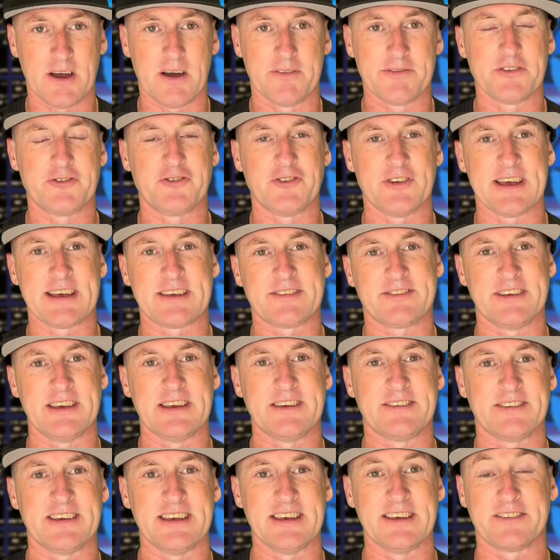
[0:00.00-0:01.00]
of the
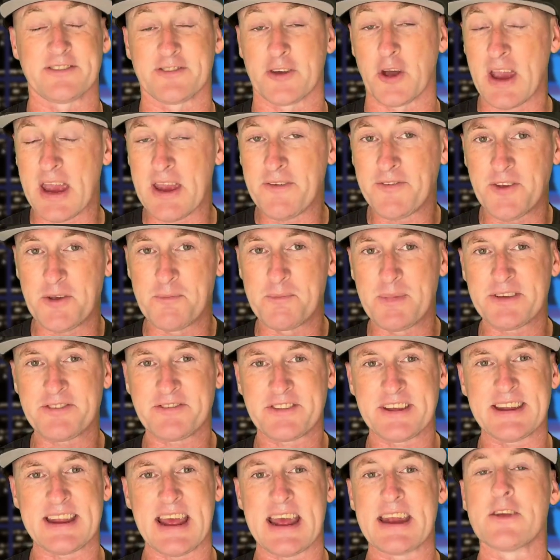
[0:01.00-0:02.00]
GXCC. So if you
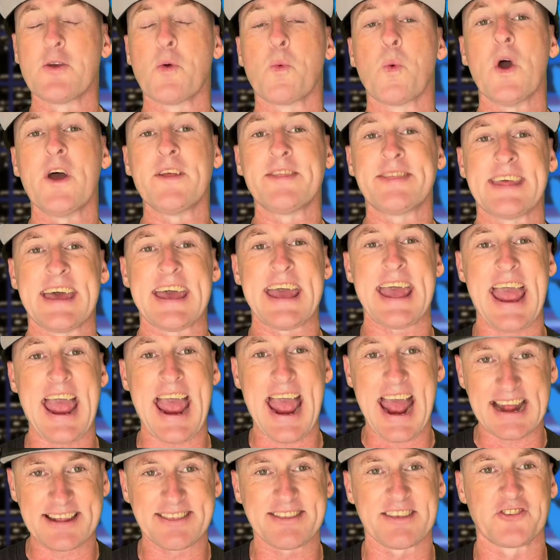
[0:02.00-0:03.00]
missed it and you weren't there
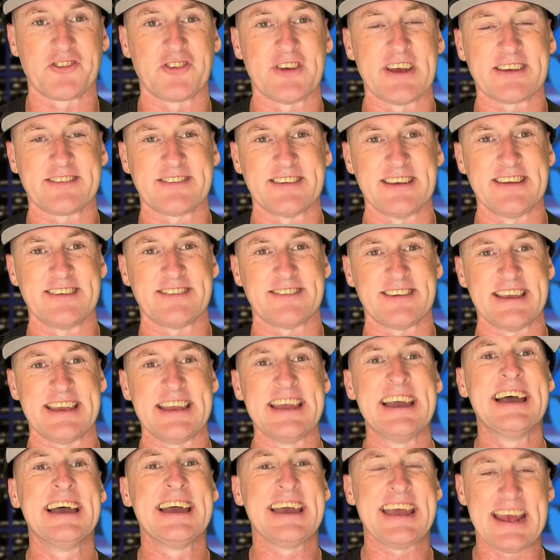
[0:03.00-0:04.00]
at the
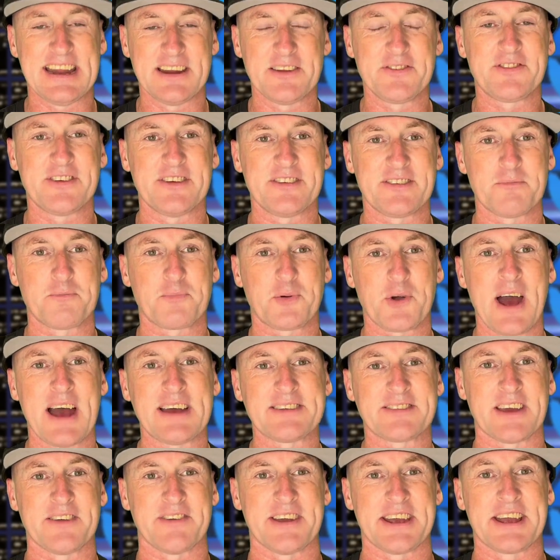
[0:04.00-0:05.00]
GXCC end of season
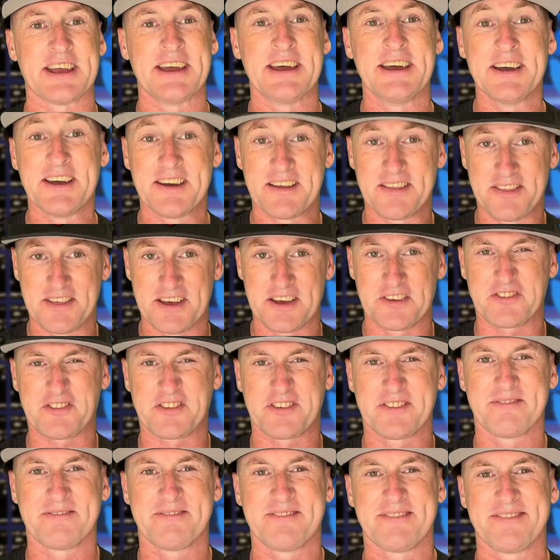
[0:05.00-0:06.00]
prize giving,
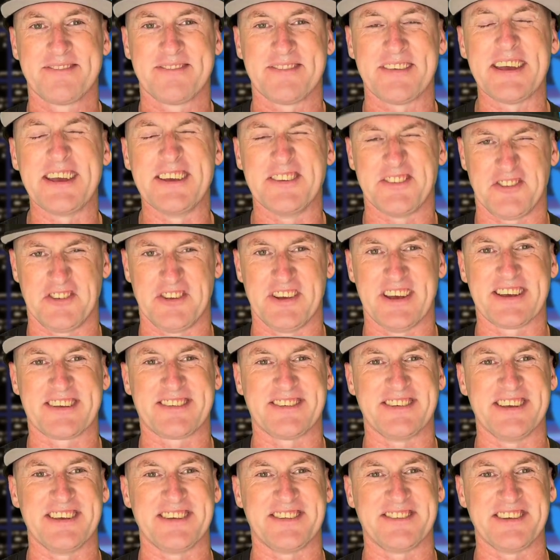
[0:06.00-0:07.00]
this is
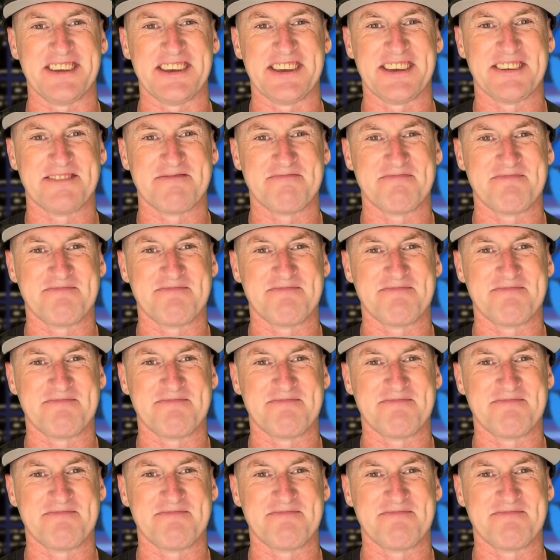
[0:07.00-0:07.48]
GXCC.